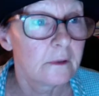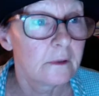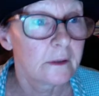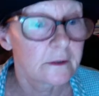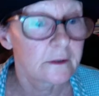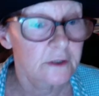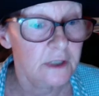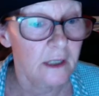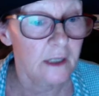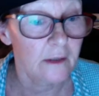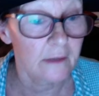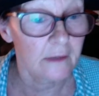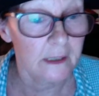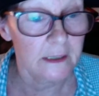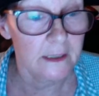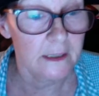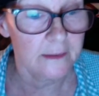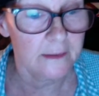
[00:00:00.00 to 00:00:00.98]

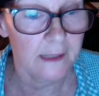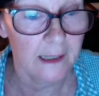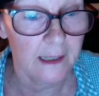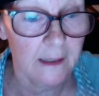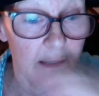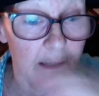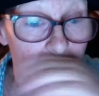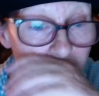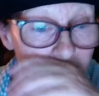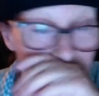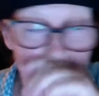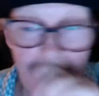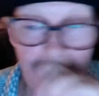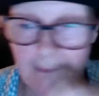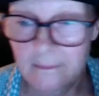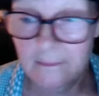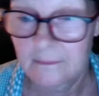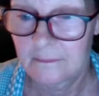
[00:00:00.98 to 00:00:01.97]
Sharon, are you there?
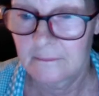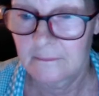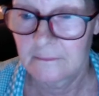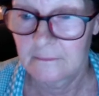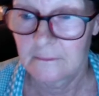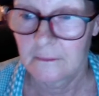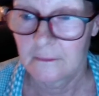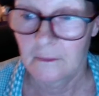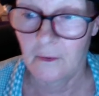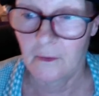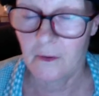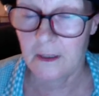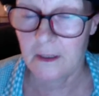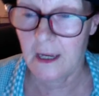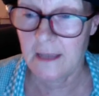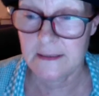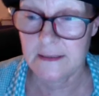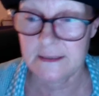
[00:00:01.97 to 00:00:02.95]
Oh, I
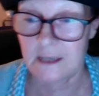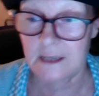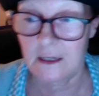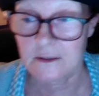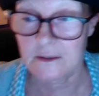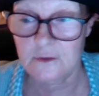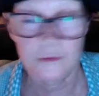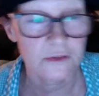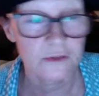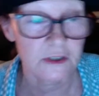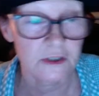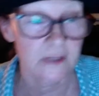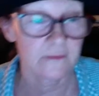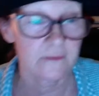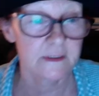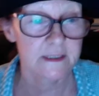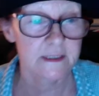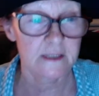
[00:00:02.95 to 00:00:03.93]
can't start until
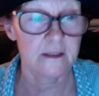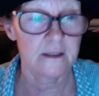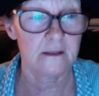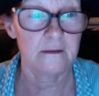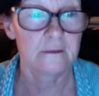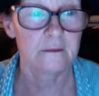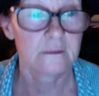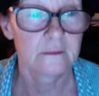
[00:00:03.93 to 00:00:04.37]
Sharon's here.